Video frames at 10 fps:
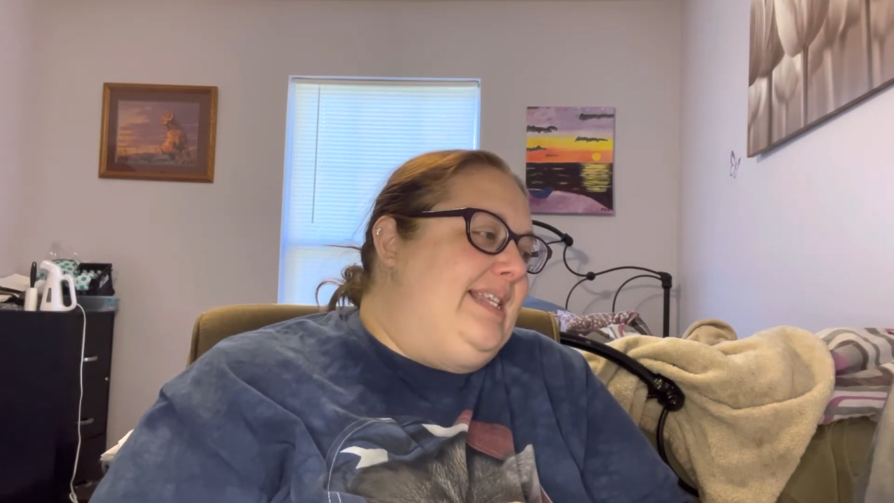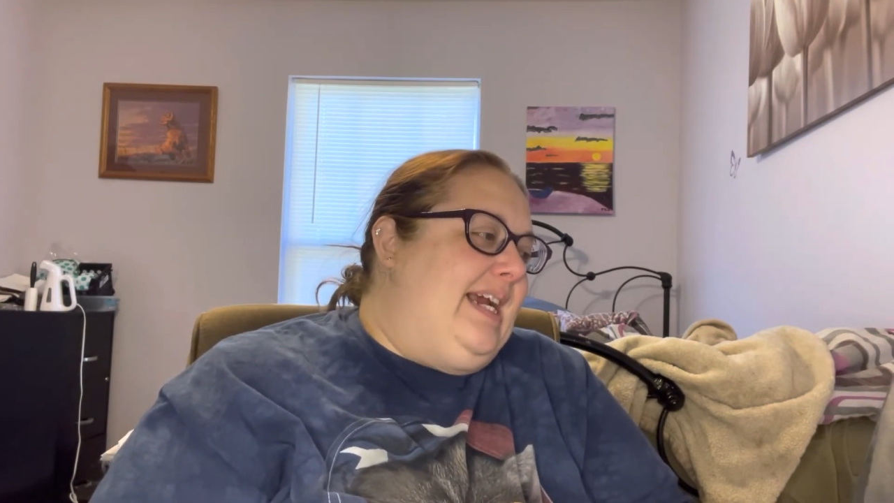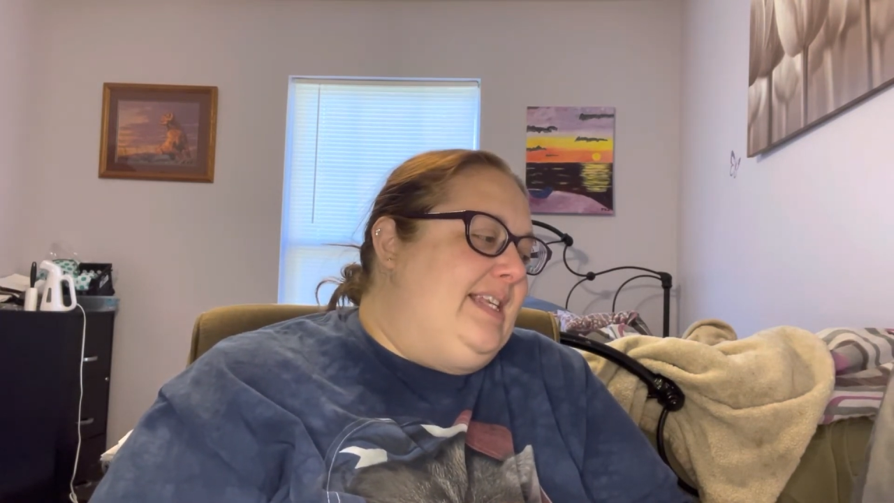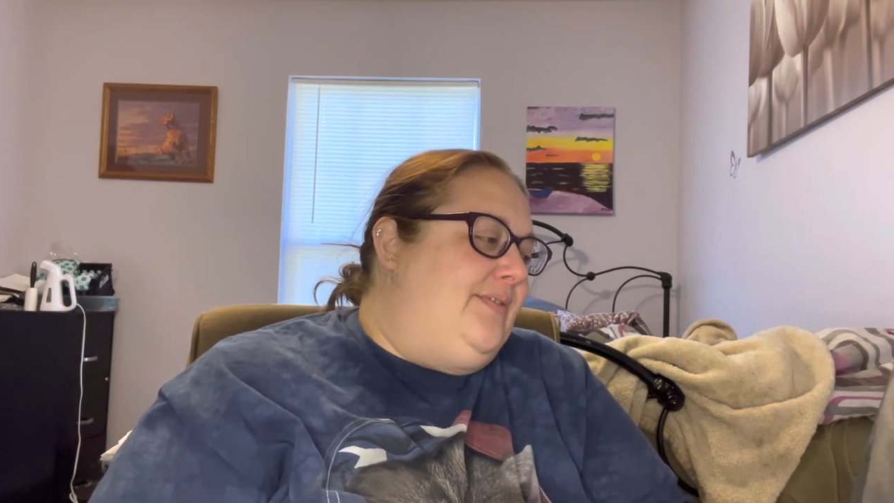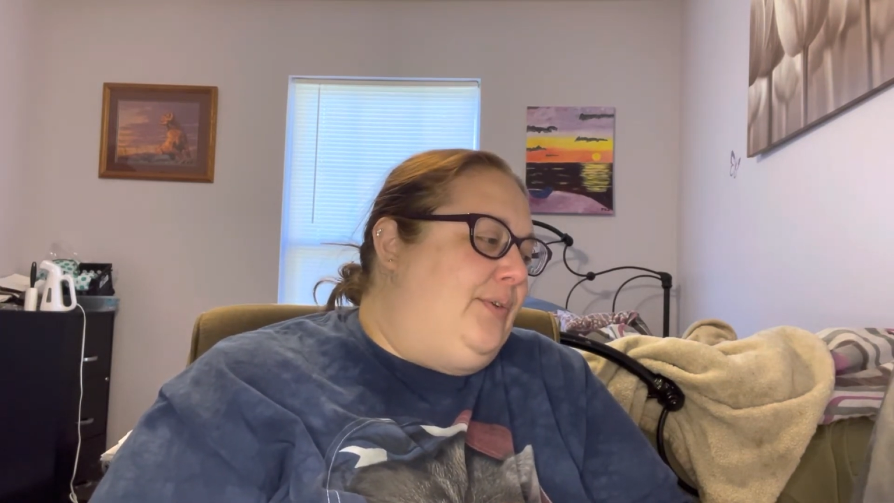
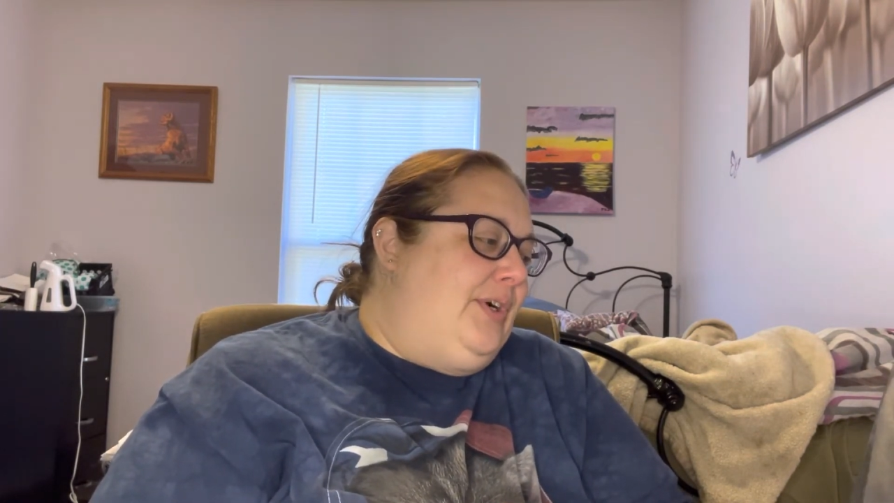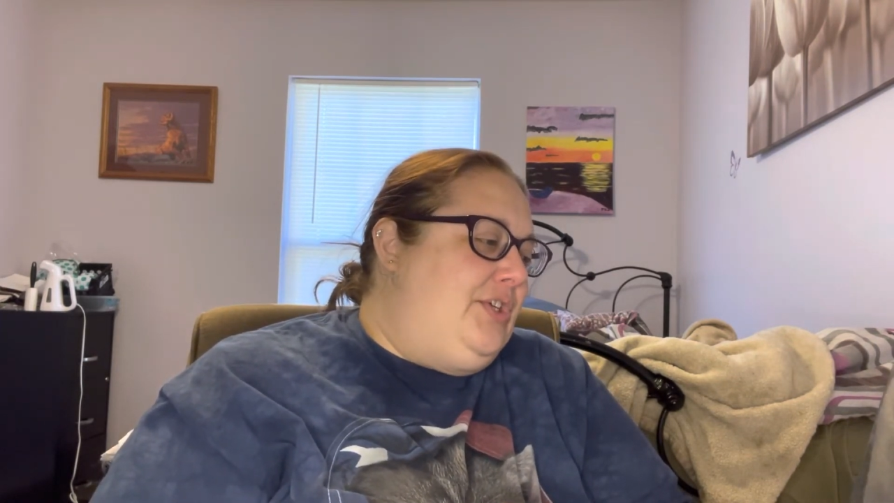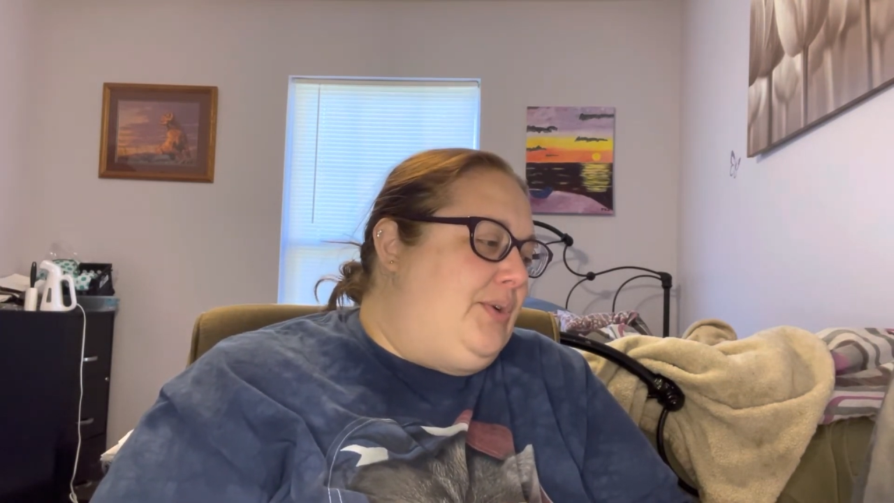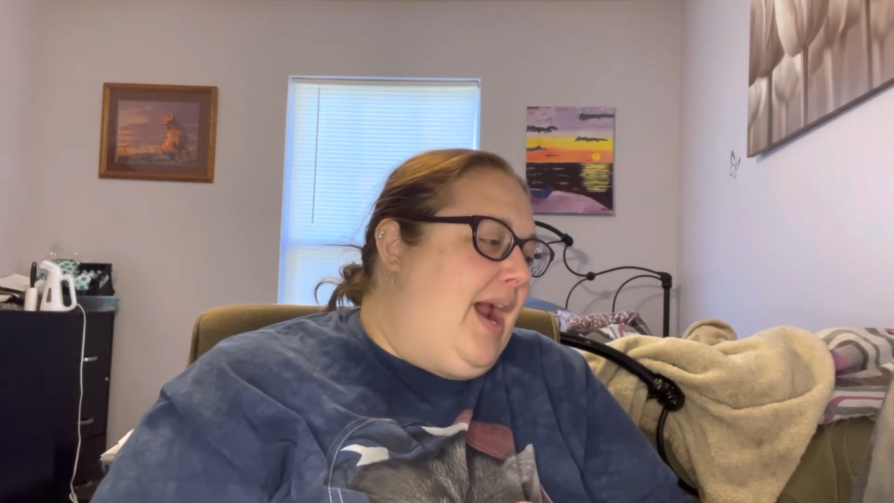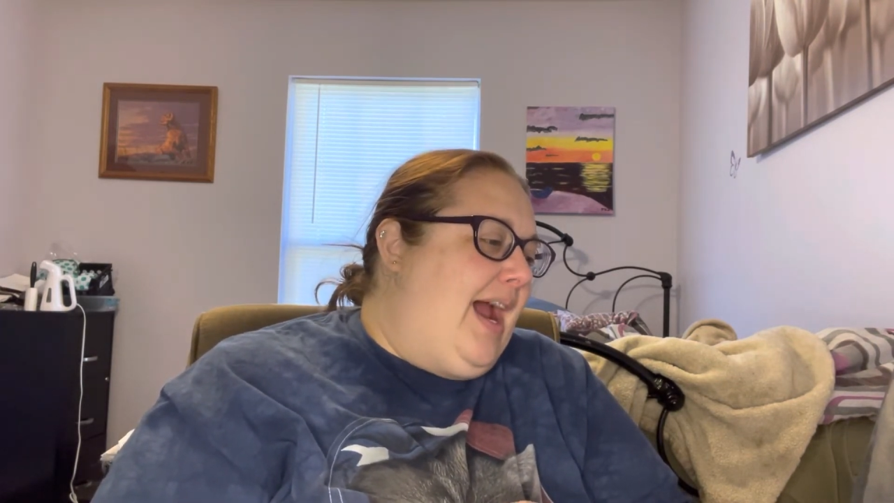size 4
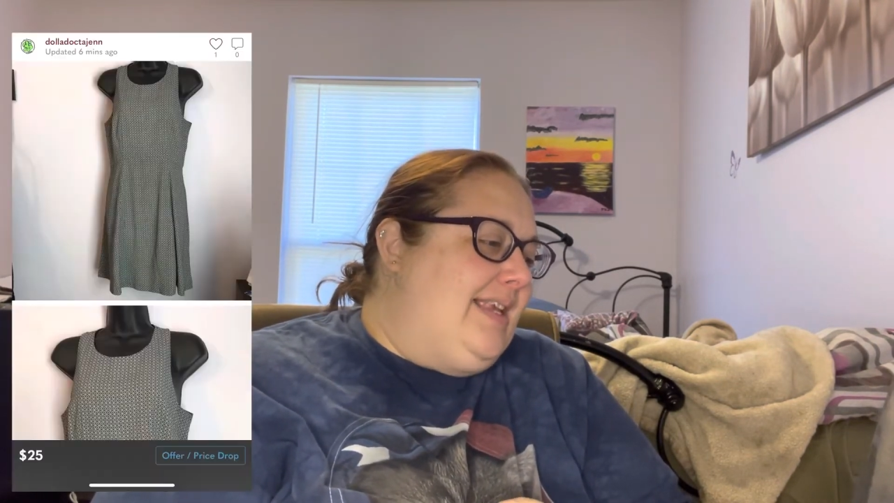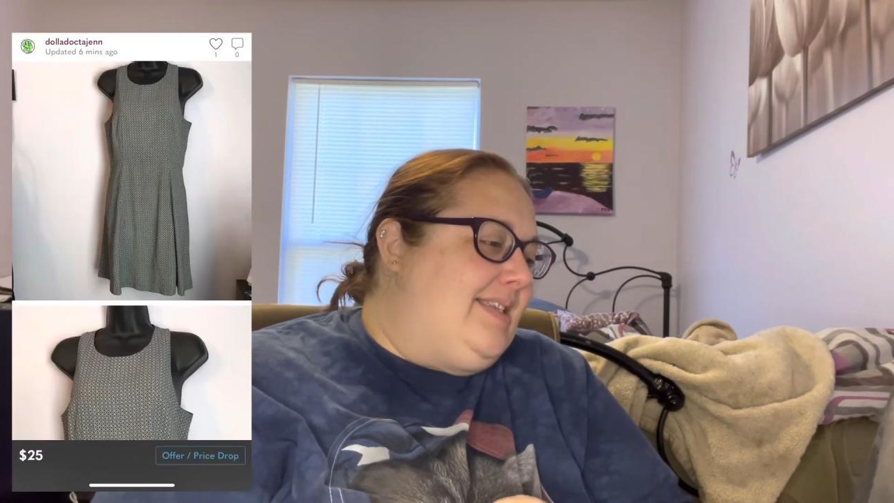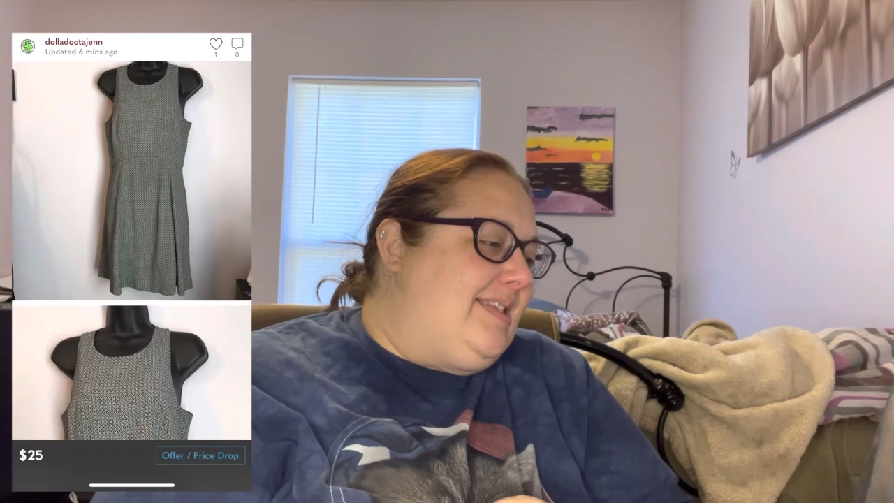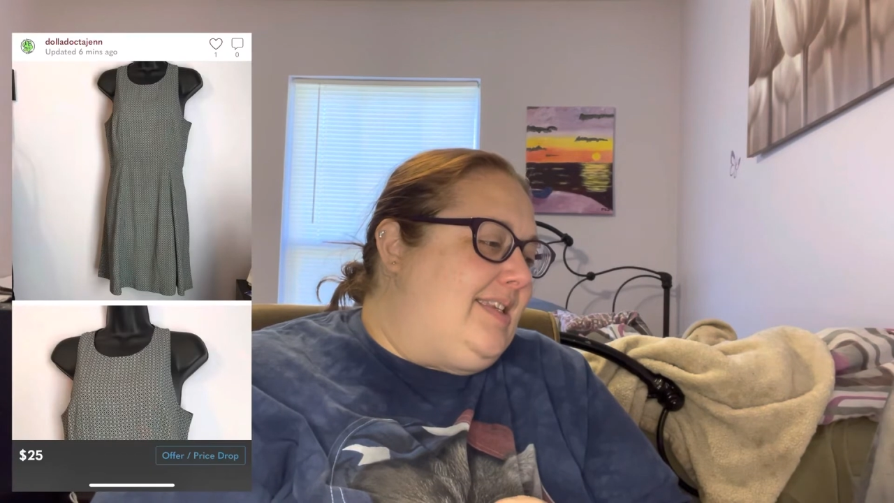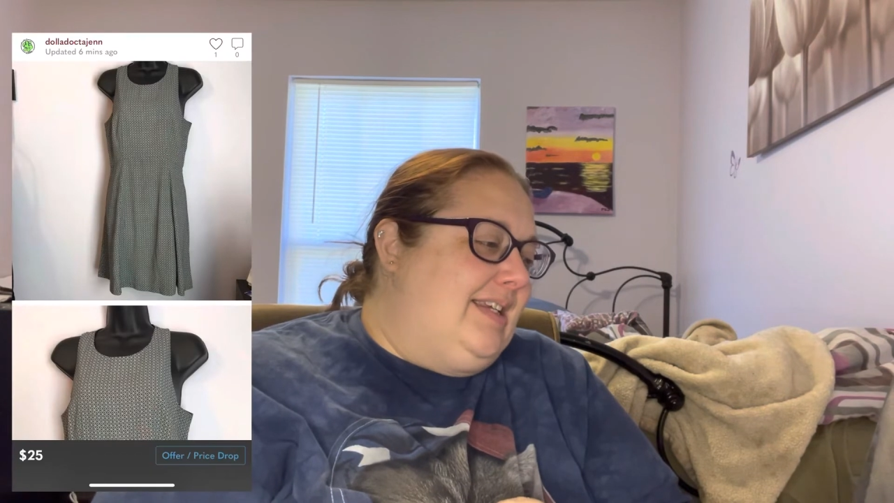
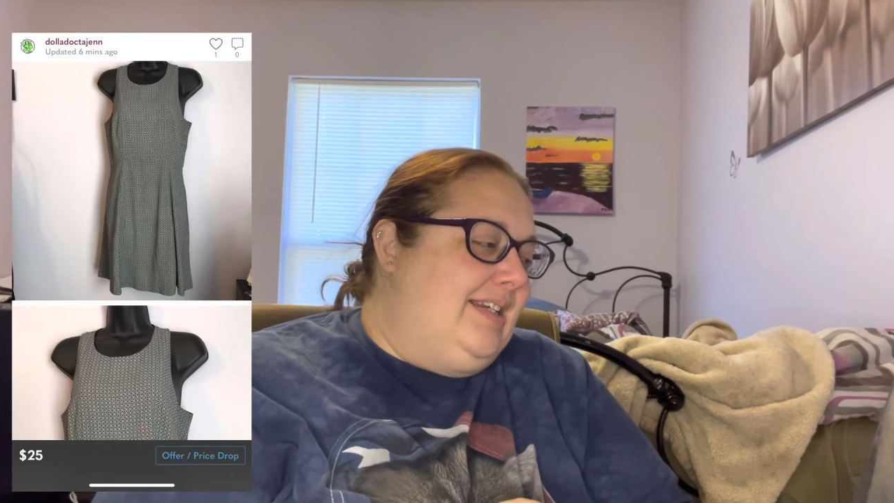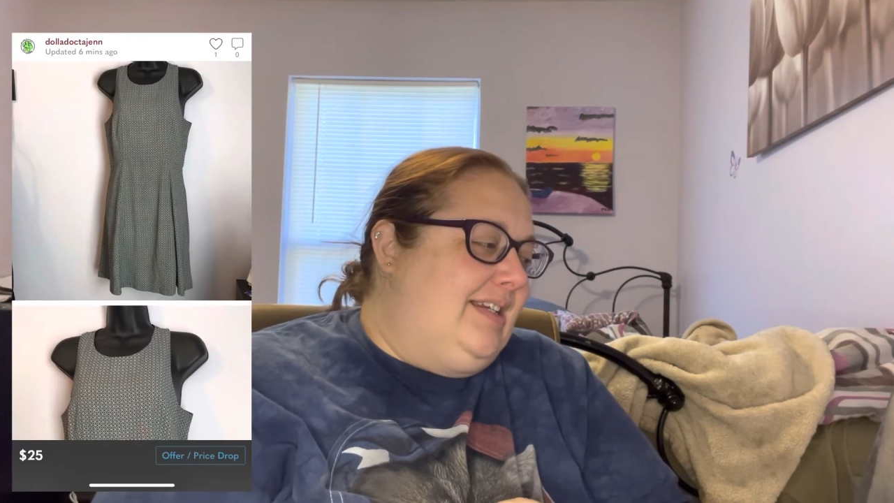dress.